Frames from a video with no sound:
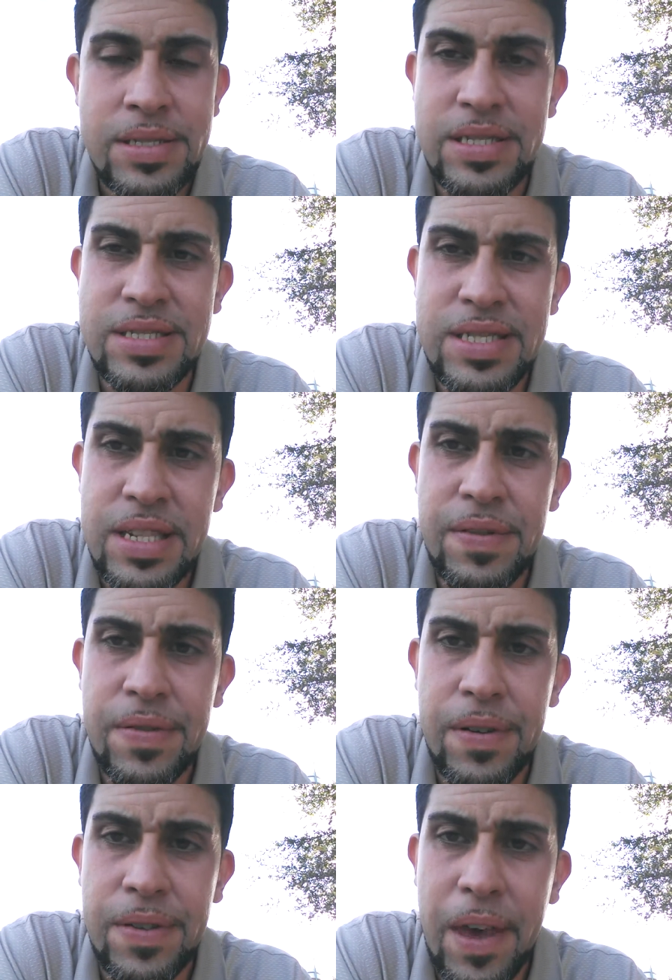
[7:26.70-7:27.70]

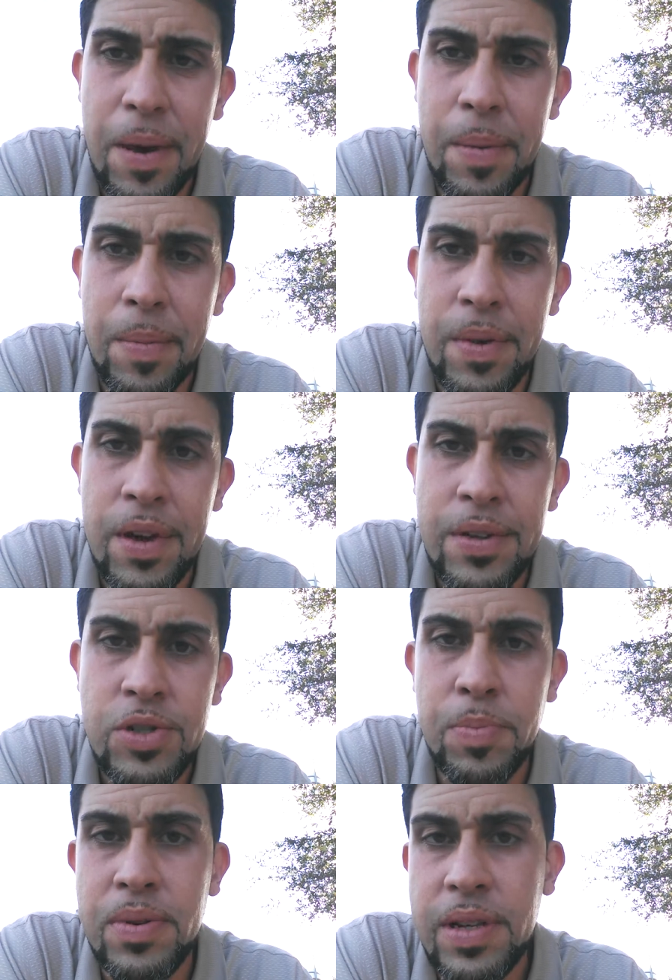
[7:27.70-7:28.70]
deceive them
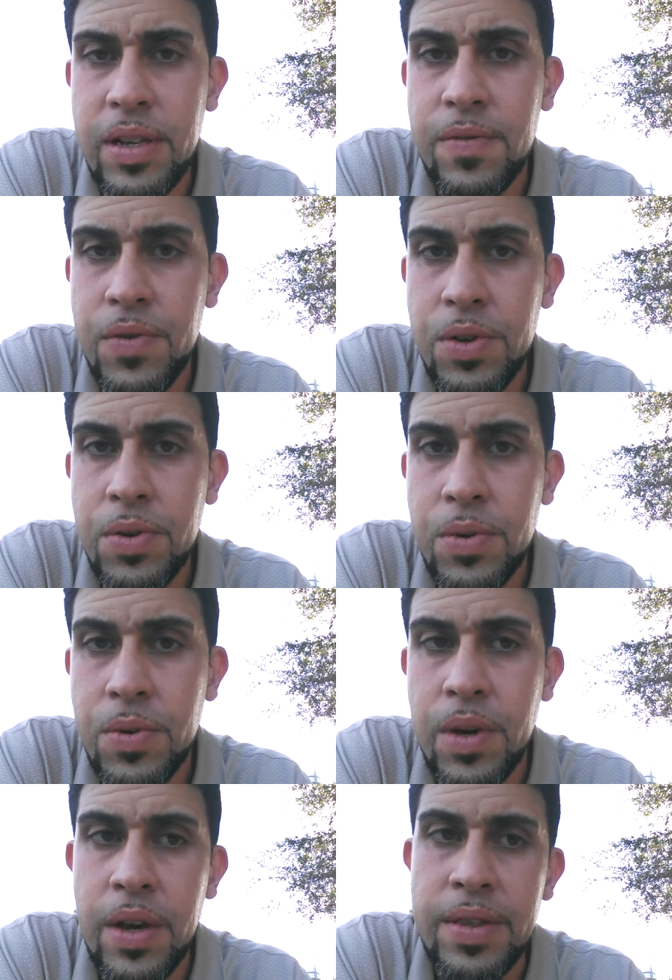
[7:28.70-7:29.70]
to believe
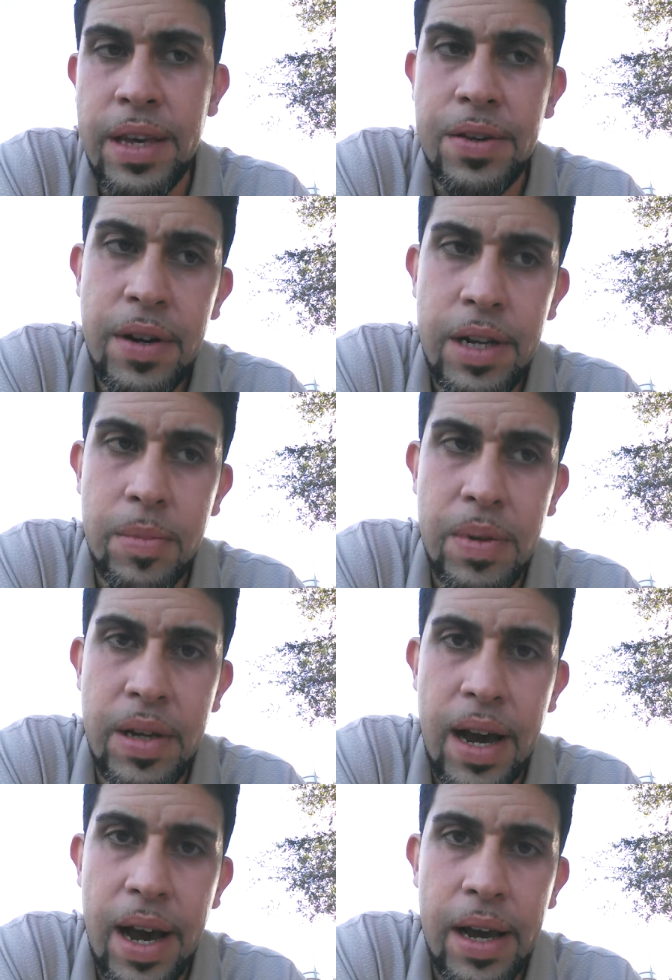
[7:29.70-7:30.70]
you that you're going to be
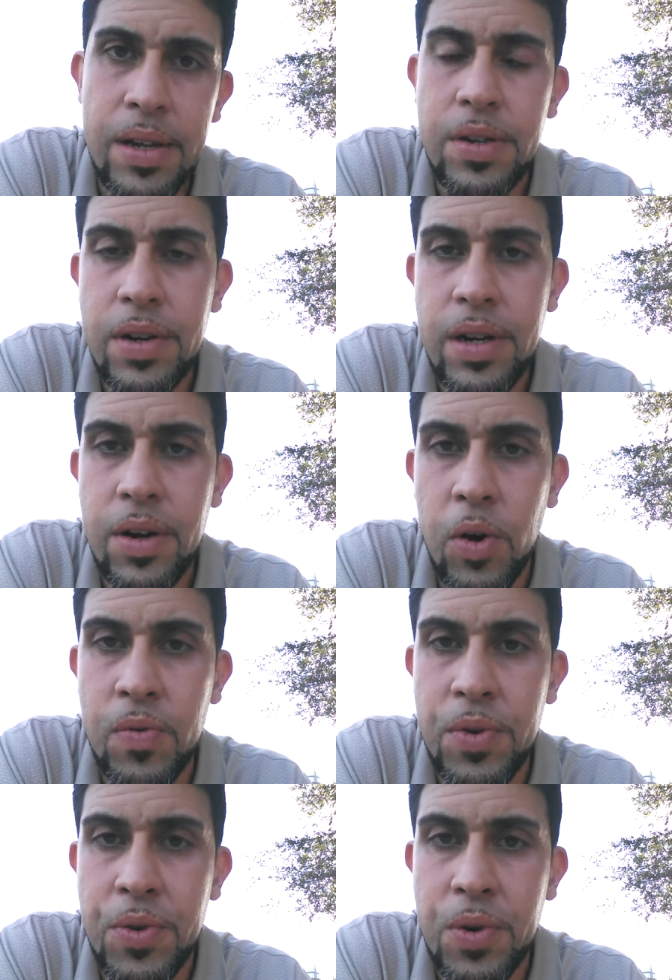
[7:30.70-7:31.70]
God and you're going to
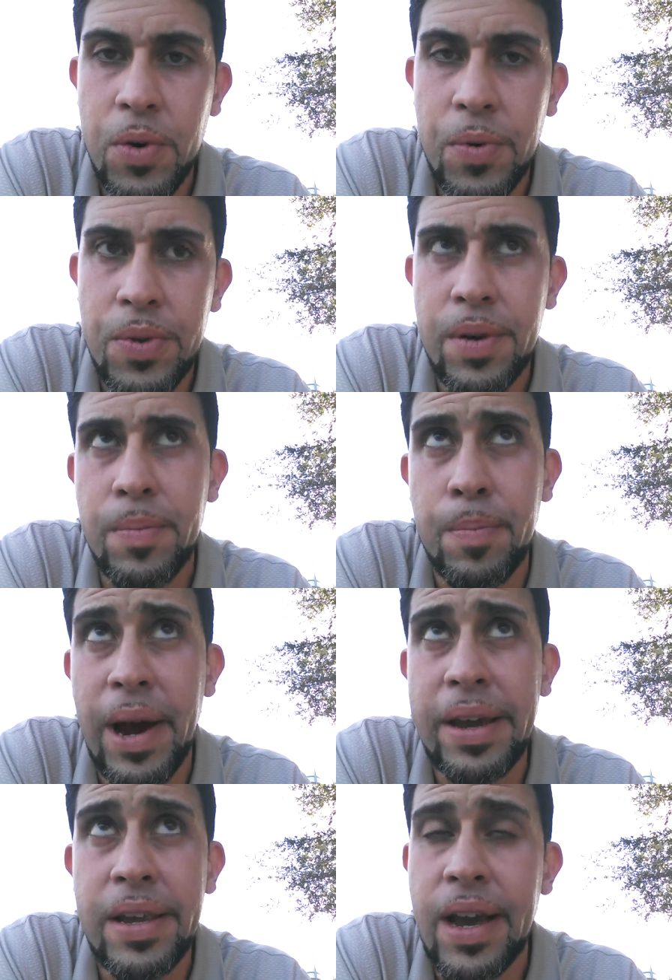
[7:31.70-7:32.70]
overthrow the
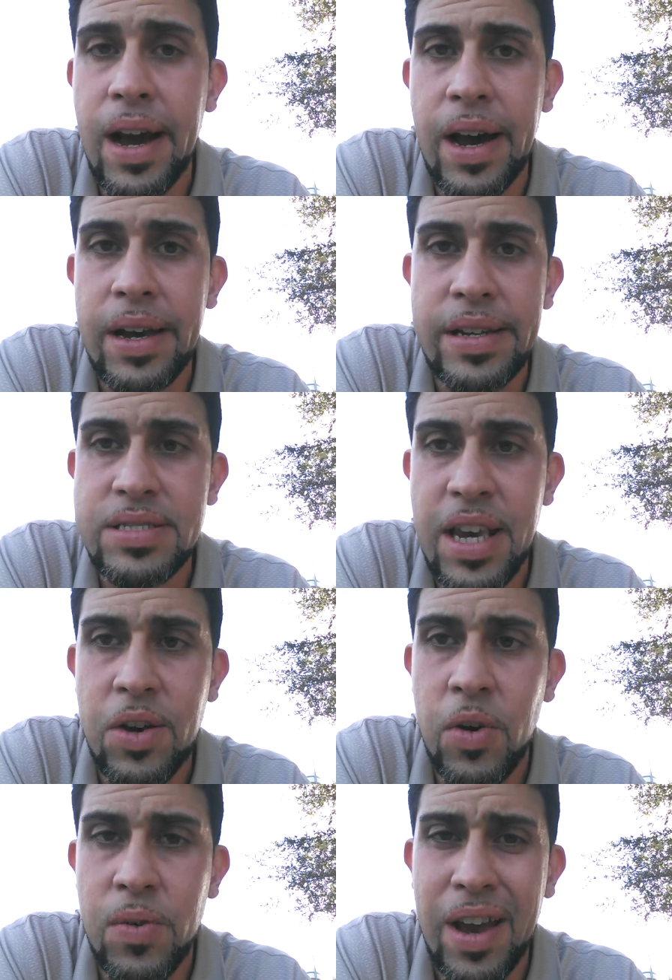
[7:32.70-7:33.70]
mighty God and
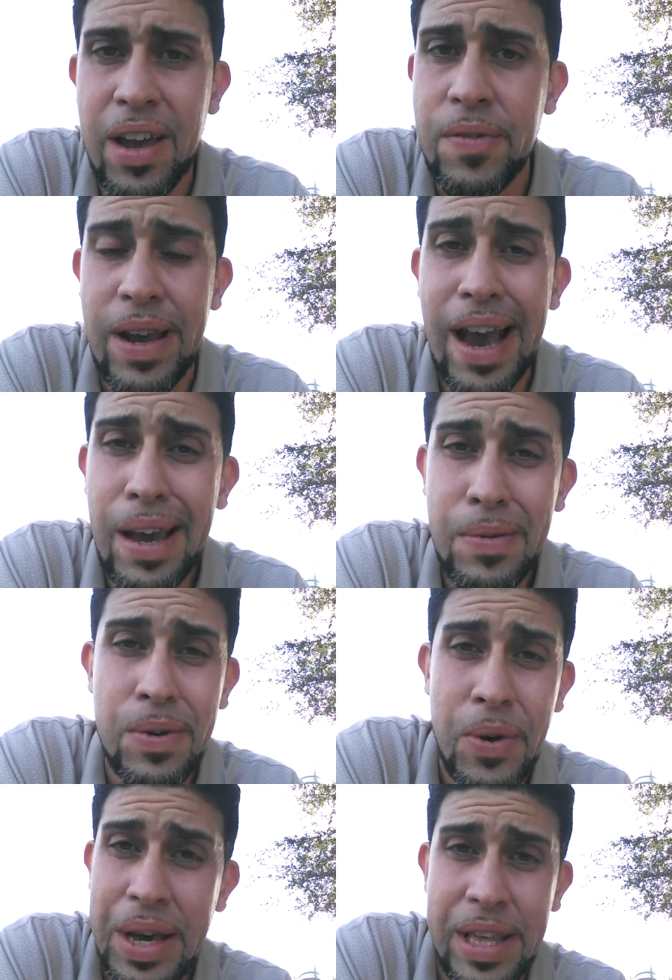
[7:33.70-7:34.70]
take over heaven. I
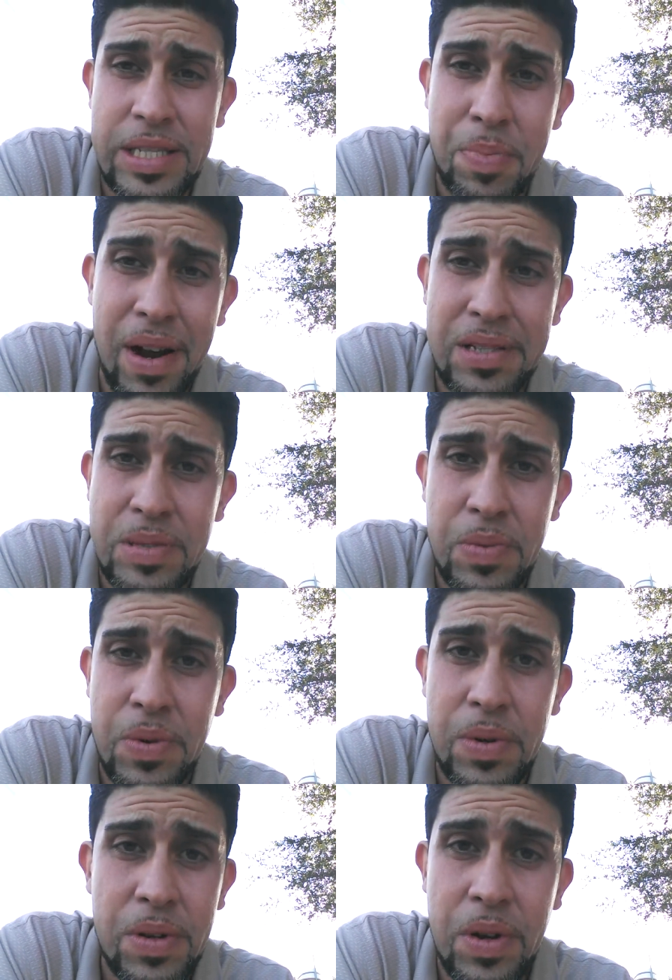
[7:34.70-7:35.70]
don't know how that's
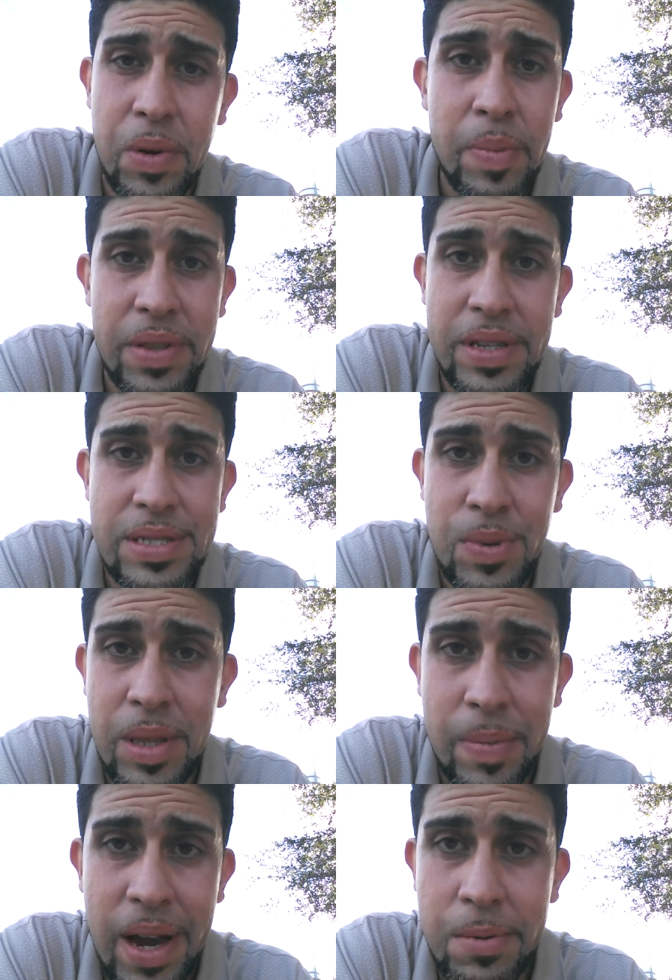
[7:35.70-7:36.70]
possible, you know, but this is
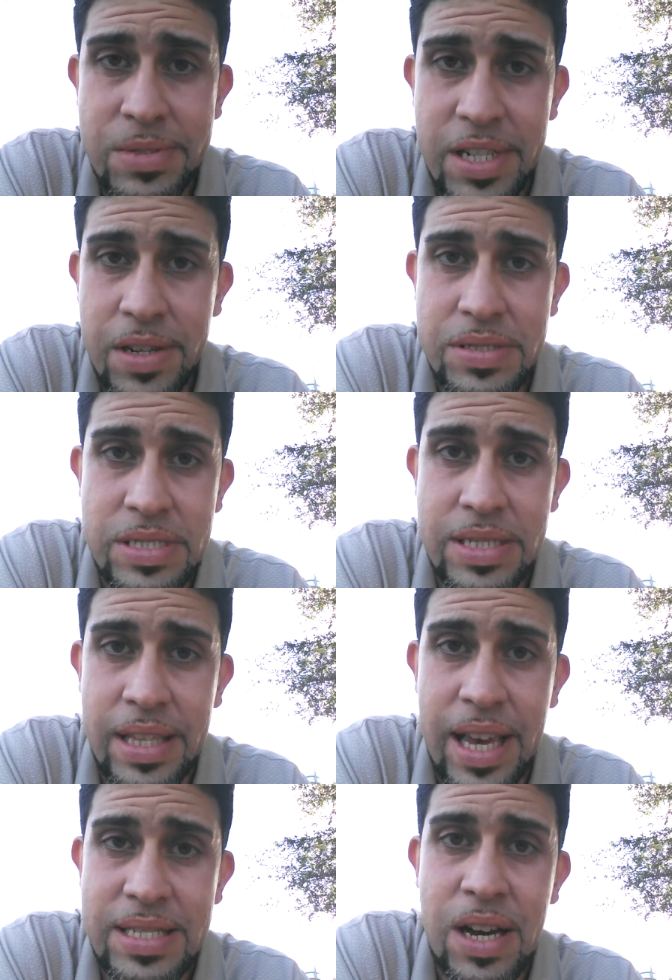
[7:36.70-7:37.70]
what the Bible tells us
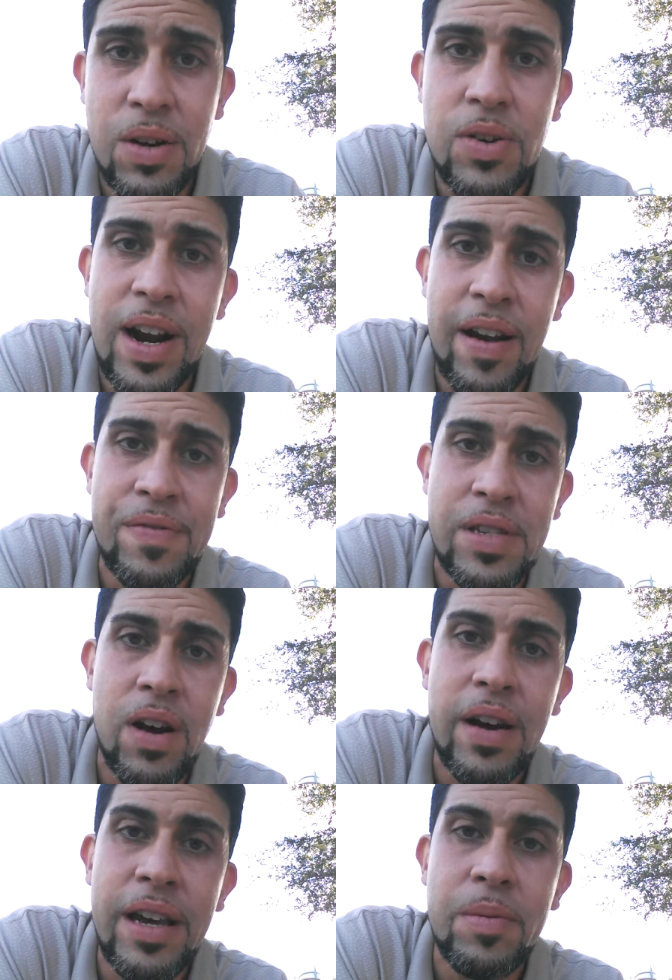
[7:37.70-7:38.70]
that that's how crafty
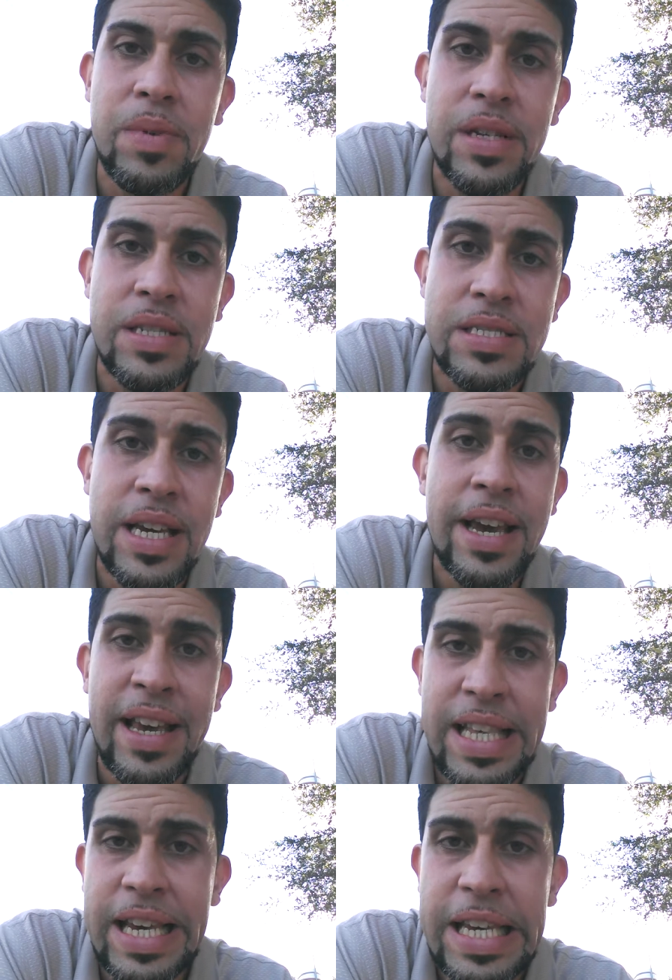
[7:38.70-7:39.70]
our enemy is,
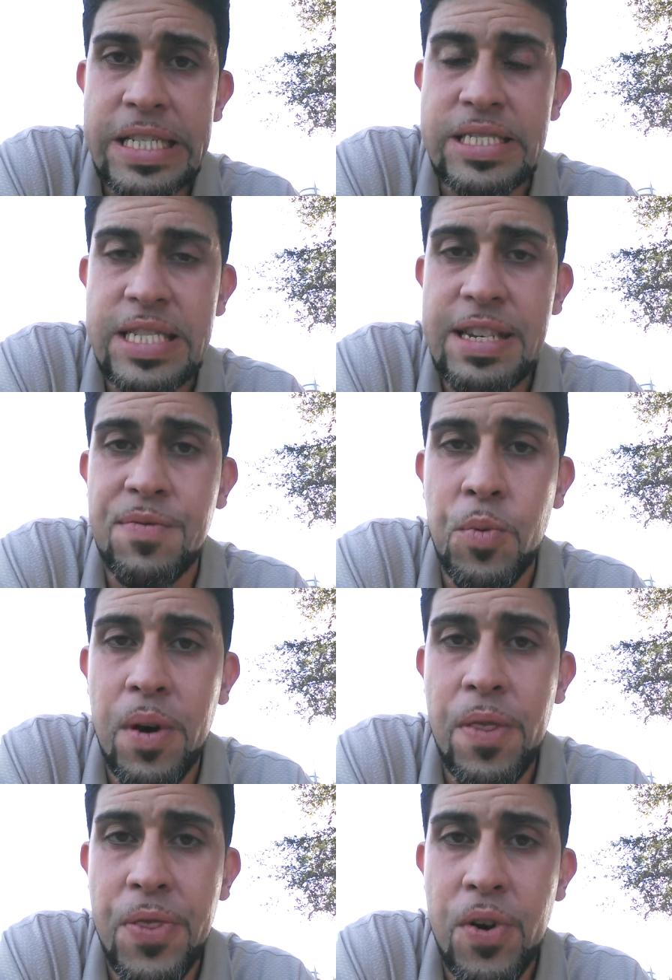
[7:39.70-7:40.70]
that he deceived
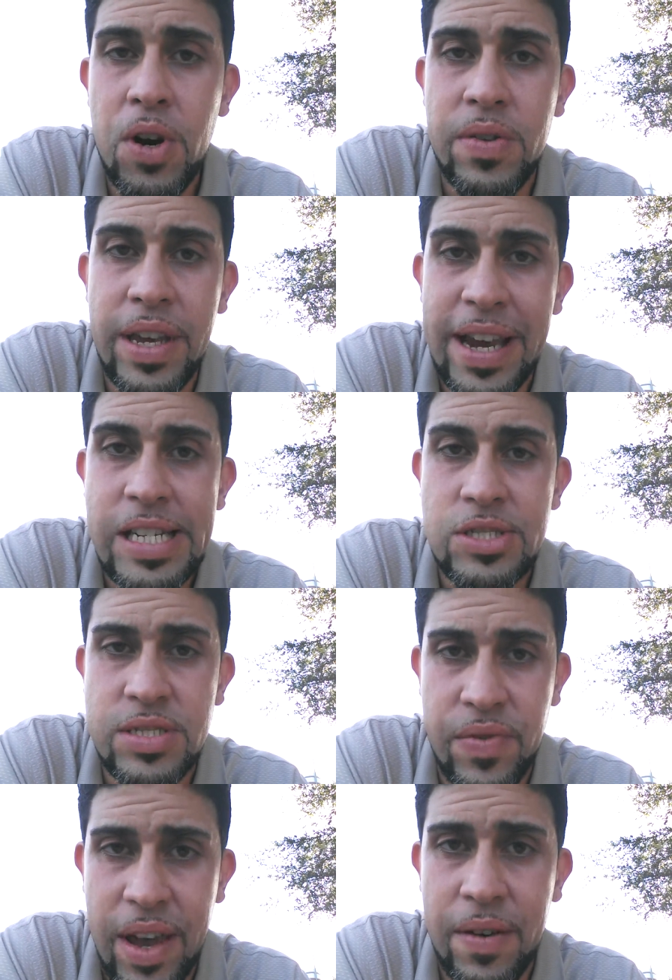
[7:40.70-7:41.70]
one third of the
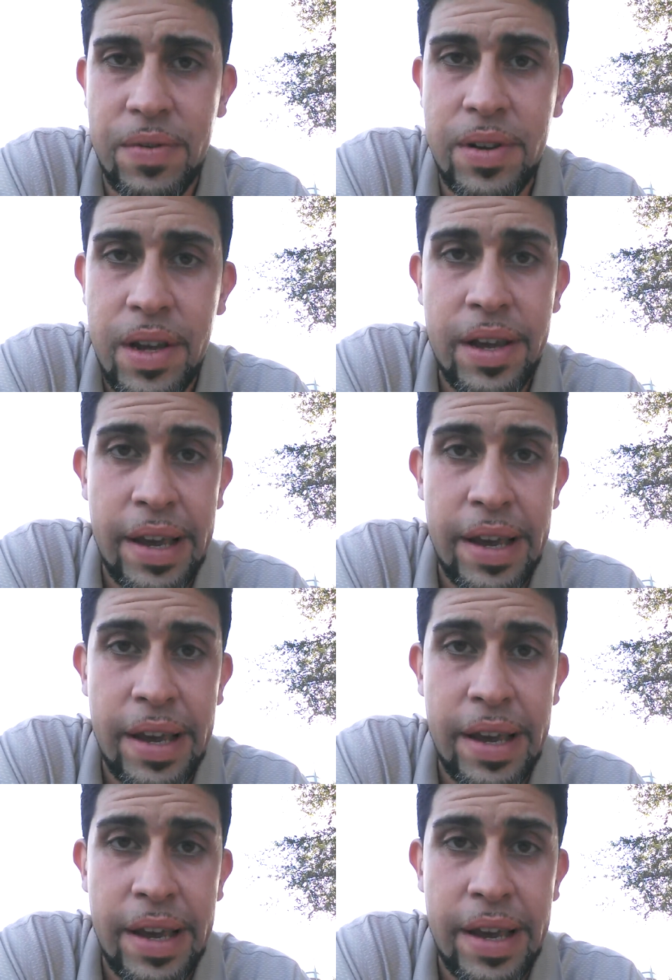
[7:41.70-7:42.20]
angels of heaven